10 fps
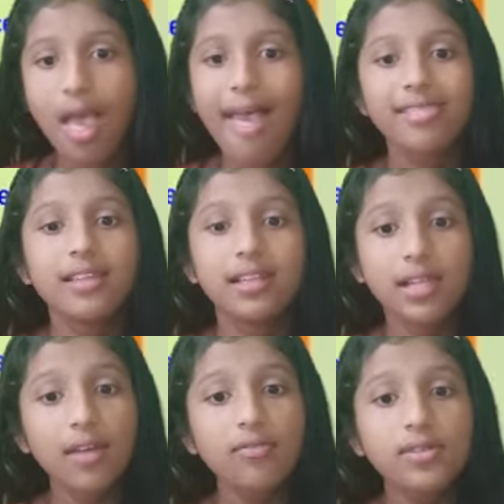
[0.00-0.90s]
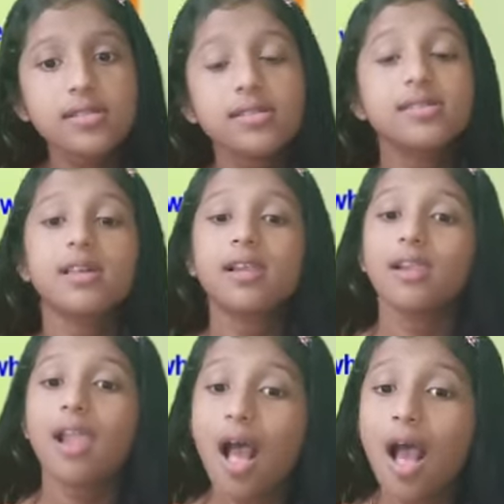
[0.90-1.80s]
The liver is the
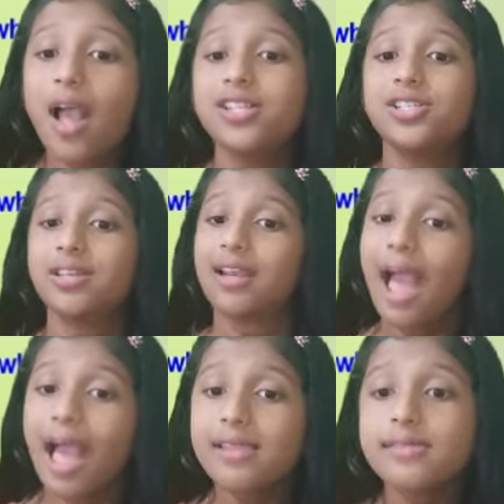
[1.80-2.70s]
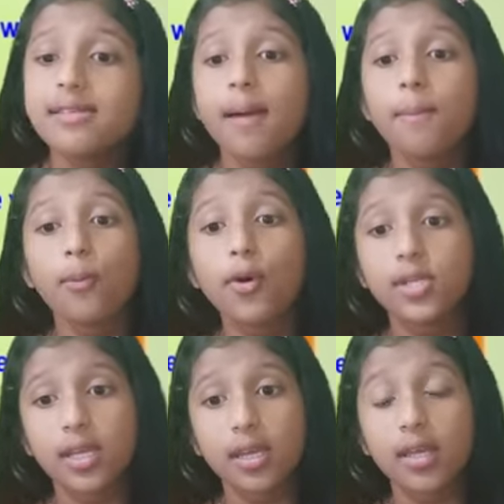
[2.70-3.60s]
large gland in our
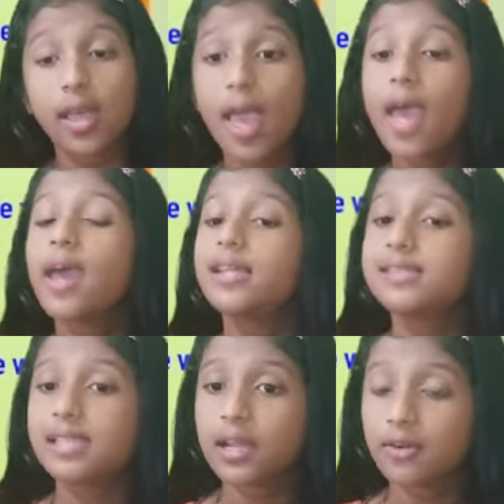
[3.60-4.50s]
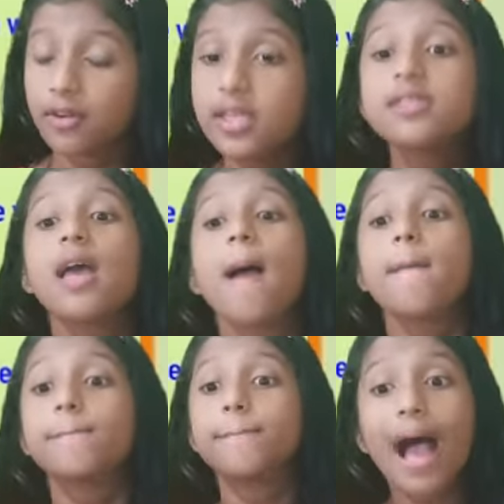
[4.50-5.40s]
body. It secretes
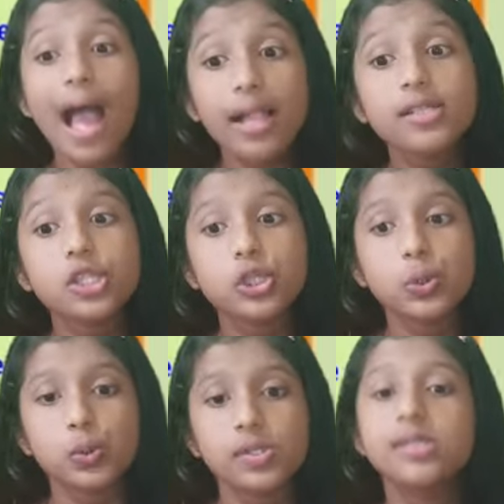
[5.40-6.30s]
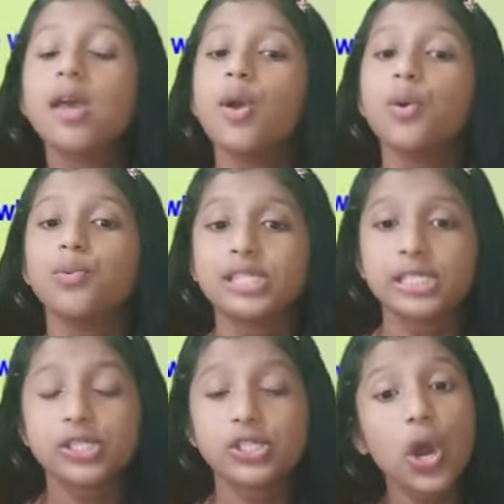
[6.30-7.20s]
bile juice, which
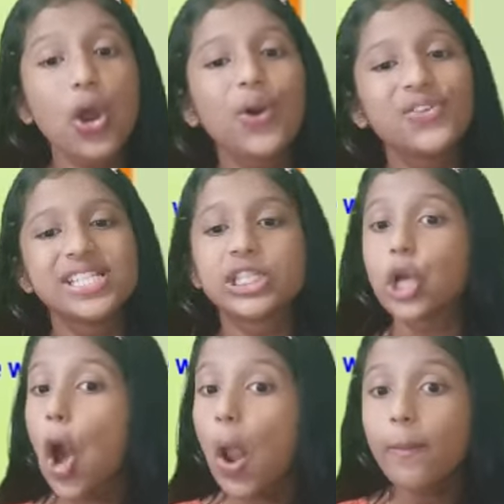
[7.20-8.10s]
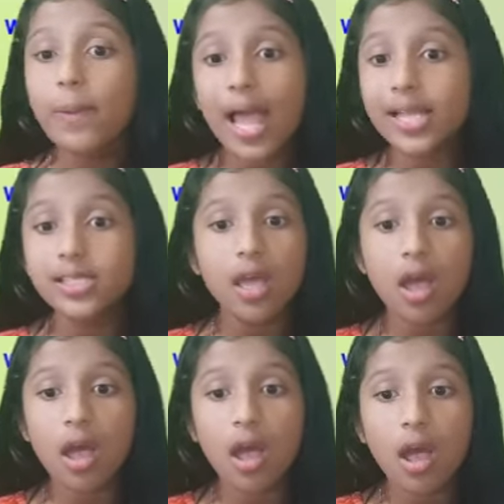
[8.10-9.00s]
is stored in
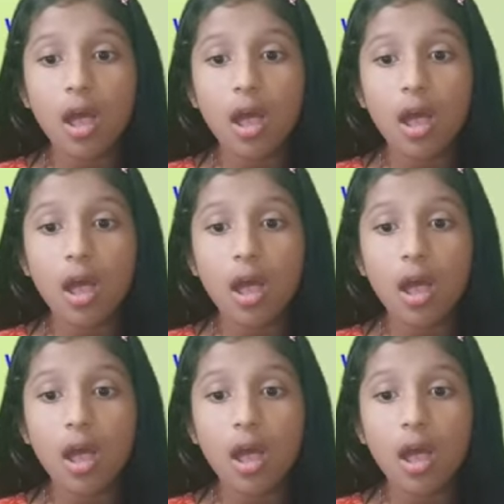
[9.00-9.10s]
gallbladder.